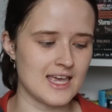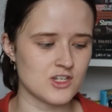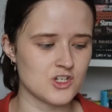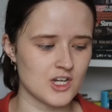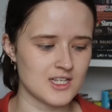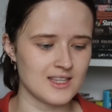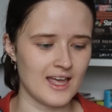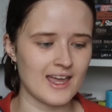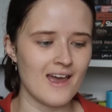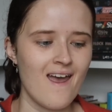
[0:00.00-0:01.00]
It's just
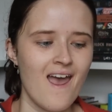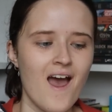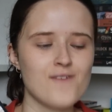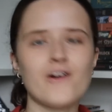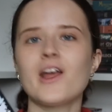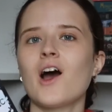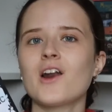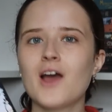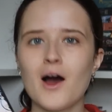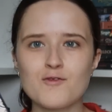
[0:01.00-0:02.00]
like a very
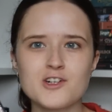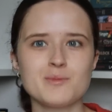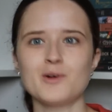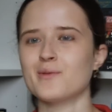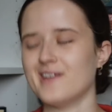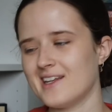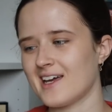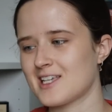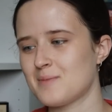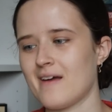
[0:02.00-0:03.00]
uncomfortable reading
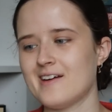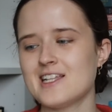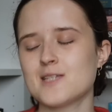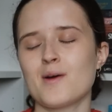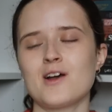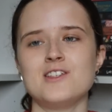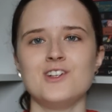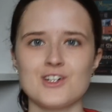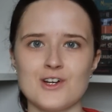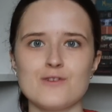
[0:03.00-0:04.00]
experience because
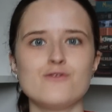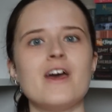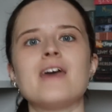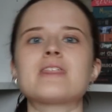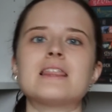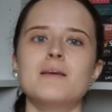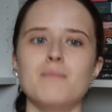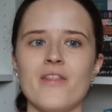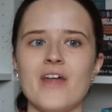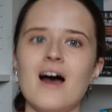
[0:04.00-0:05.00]
your faith in the
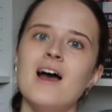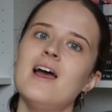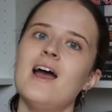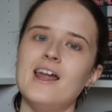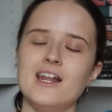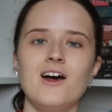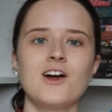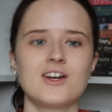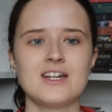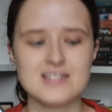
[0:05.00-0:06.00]
mother and in her
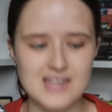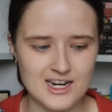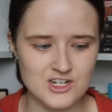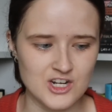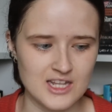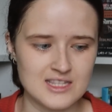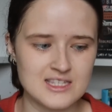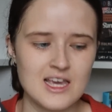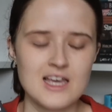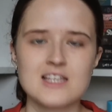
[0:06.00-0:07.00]
good
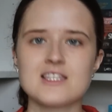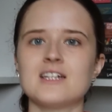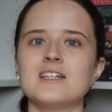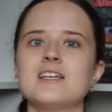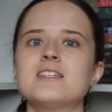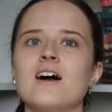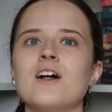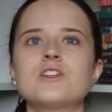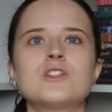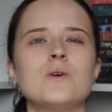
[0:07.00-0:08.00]
intentions suddenly
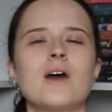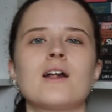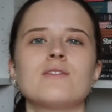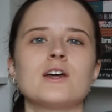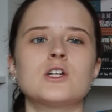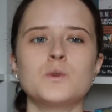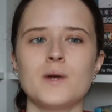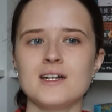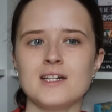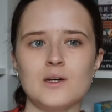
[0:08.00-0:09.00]
starts to kind of like
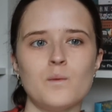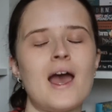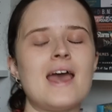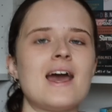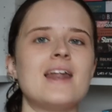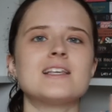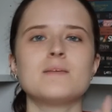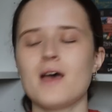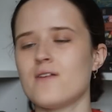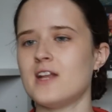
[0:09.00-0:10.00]
dwindle away. And it's a
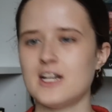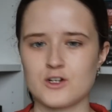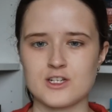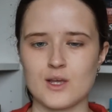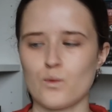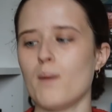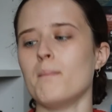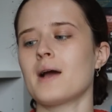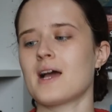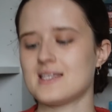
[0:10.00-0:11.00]
bit of an interesting one
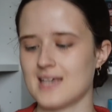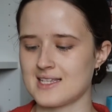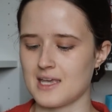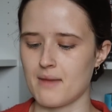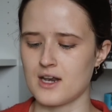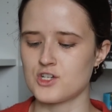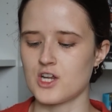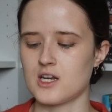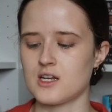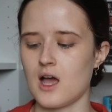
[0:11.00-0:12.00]
because, as I
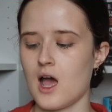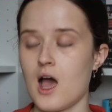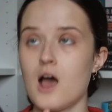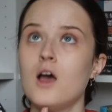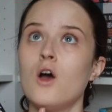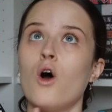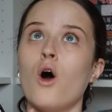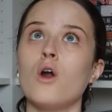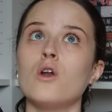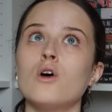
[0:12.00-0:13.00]
mentioned uh,
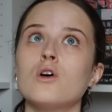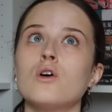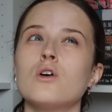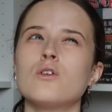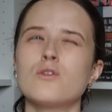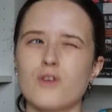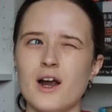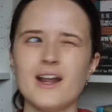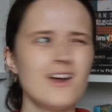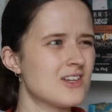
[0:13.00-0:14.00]
on
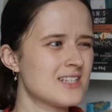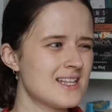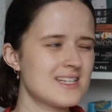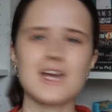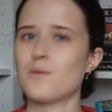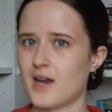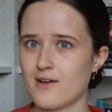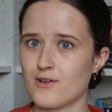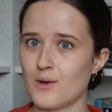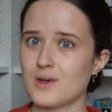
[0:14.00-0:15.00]
Friday or Saturday,
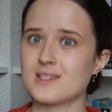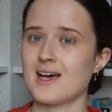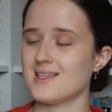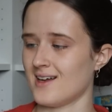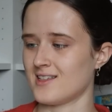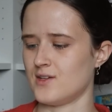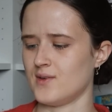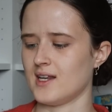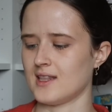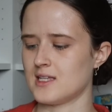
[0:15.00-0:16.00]
whenever it was that I started
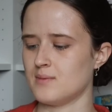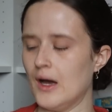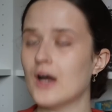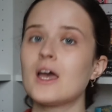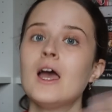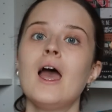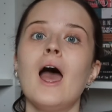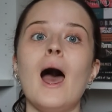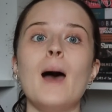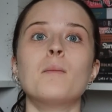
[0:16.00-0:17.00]
reading this book,
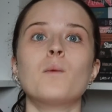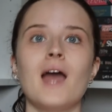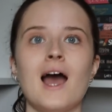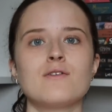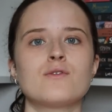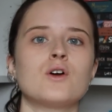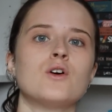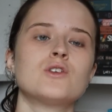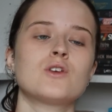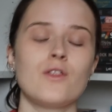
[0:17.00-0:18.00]
um, we have of
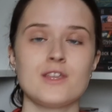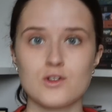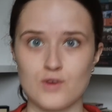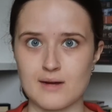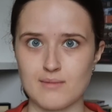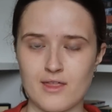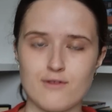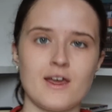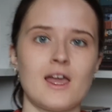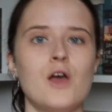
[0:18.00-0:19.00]
course got this grandmother
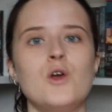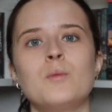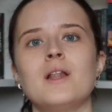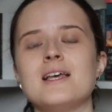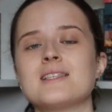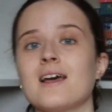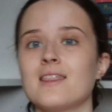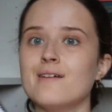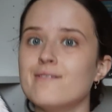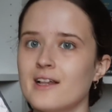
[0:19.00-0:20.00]
figure who plays like
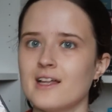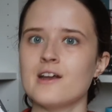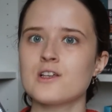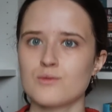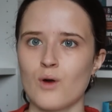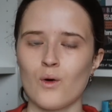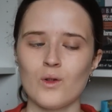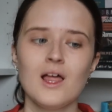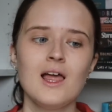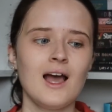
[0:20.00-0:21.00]
the villainous
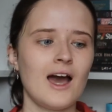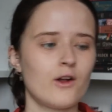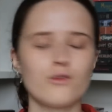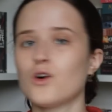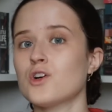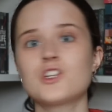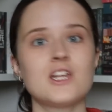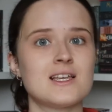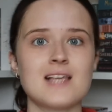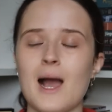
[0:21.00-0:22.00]
role, and of course
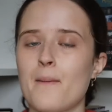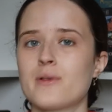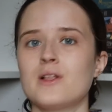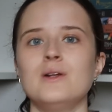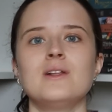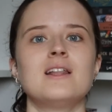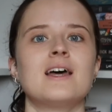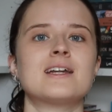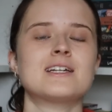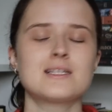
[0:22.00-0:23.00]
she is absolutely
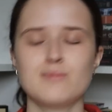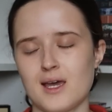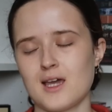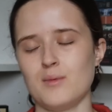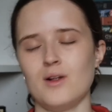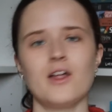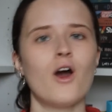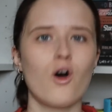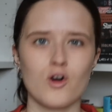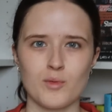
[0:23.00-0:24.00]
like despicable and a
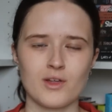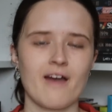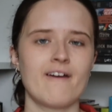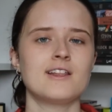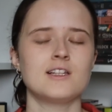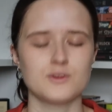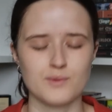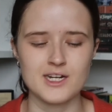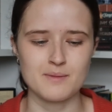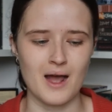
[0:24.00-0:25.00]
horrible character to
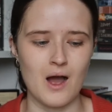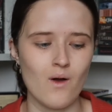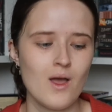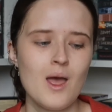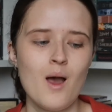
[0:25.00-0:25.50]
read about